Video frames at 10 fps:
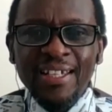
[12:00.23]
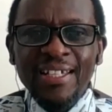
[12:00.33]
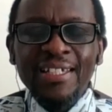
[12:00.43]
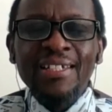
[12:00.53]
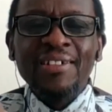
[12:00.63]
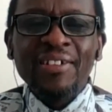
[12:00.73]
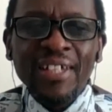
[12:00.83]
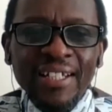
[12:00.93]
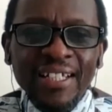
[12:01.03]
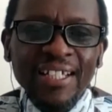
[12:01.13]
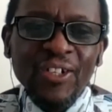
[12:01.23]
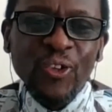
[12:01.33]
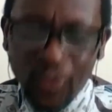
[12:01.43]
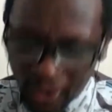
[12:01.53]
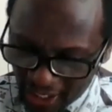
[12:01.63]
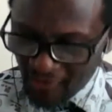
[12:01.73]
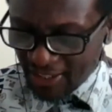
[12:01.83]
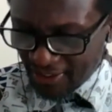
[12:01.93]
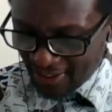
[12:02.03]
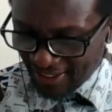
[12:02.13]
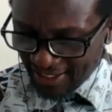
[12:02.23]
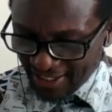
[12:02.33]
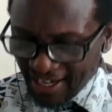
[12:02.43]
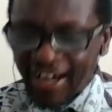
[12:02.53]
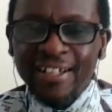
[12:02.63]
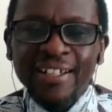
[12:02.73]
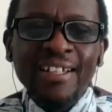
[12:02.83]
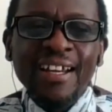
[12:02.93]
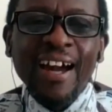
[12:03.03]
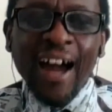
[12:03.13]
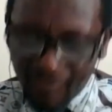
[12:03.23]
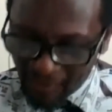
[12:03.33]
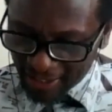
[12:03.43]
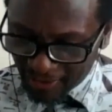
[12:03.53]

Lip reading: He's ready to forgive us and have us